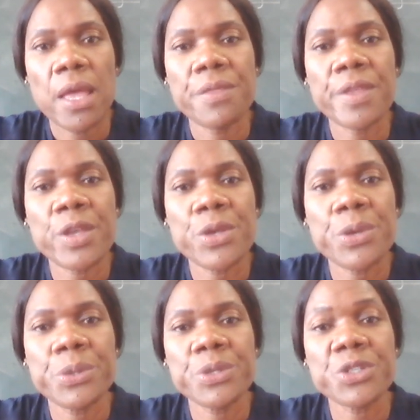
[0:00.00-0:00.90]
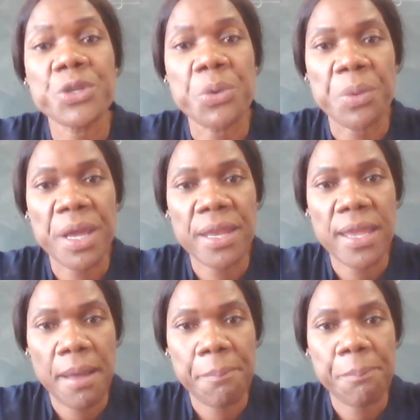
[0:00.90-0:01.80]
They use
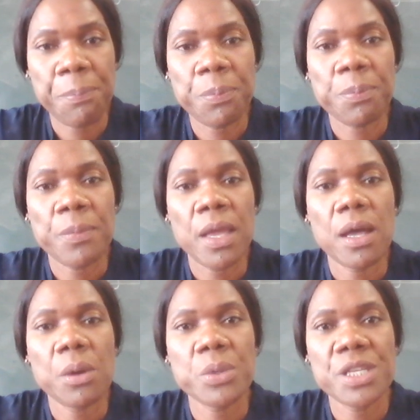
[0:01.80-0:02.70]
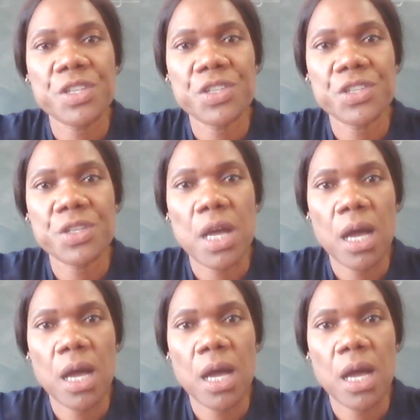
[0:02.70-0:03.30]
uranium, which